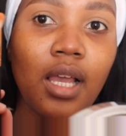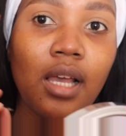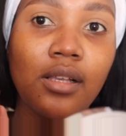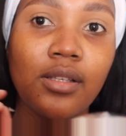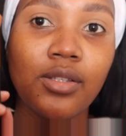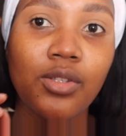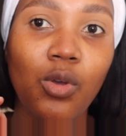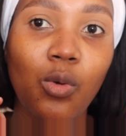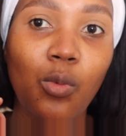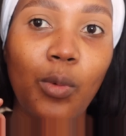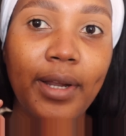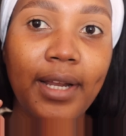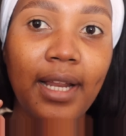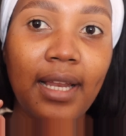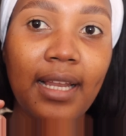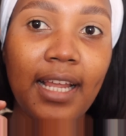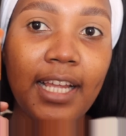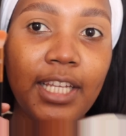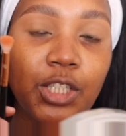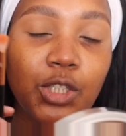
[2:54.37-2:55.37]
So what
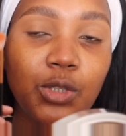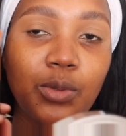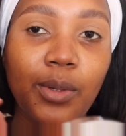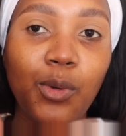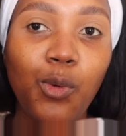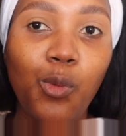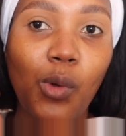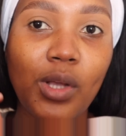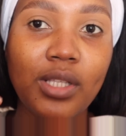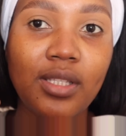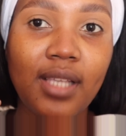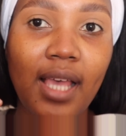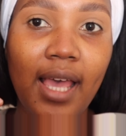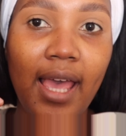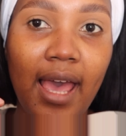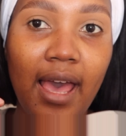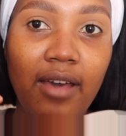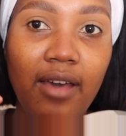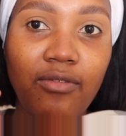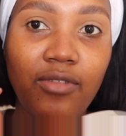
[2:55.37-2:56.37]
I like doing, once I
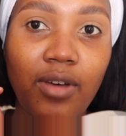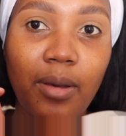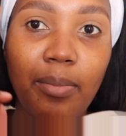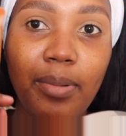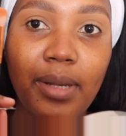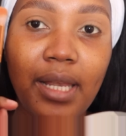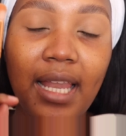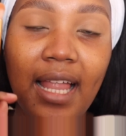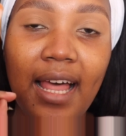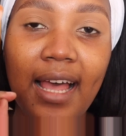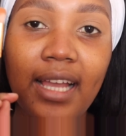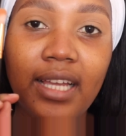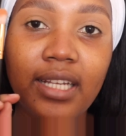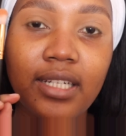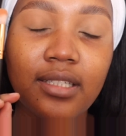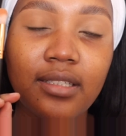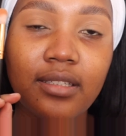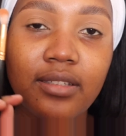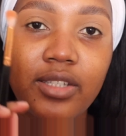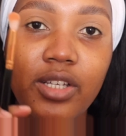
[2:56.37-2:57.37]
have
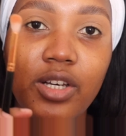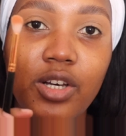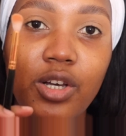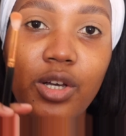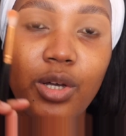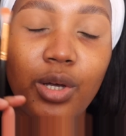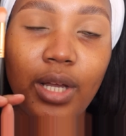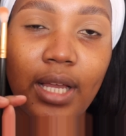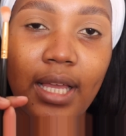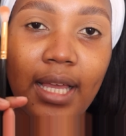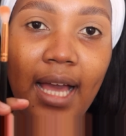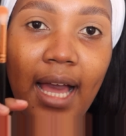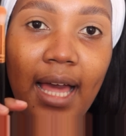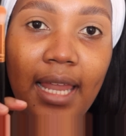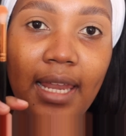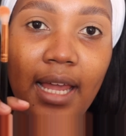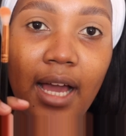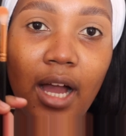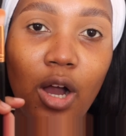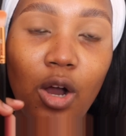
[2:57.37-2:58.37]
applied the
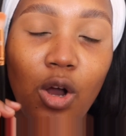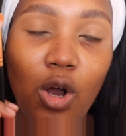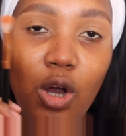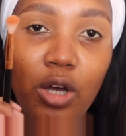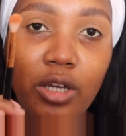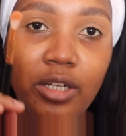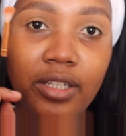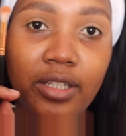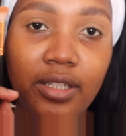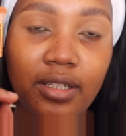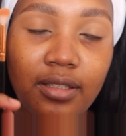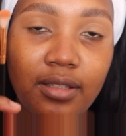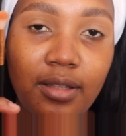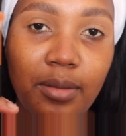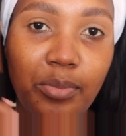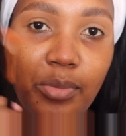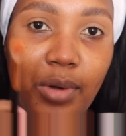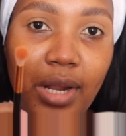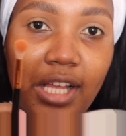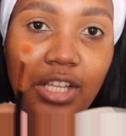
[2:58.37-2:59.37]
color on
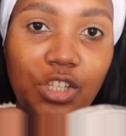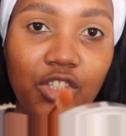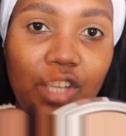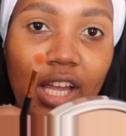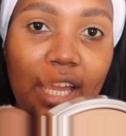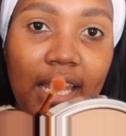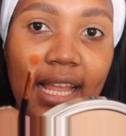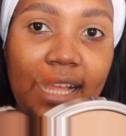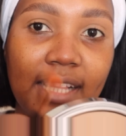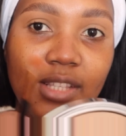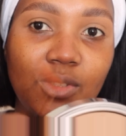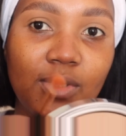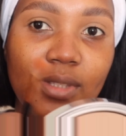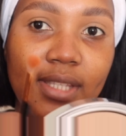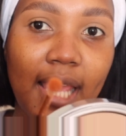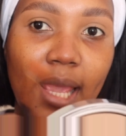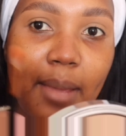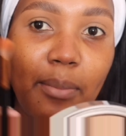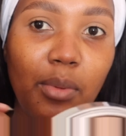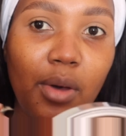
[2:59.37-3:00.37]
the brush, I like to
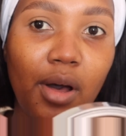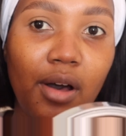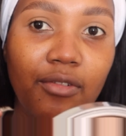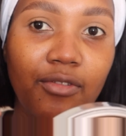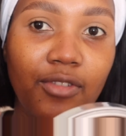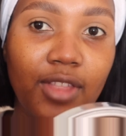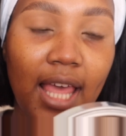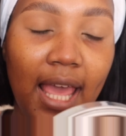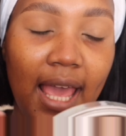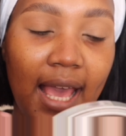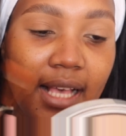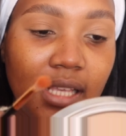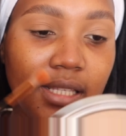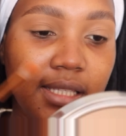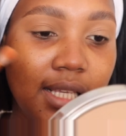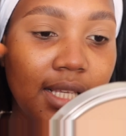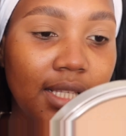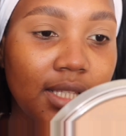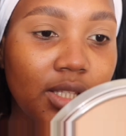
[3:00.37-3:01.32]
tap off the excess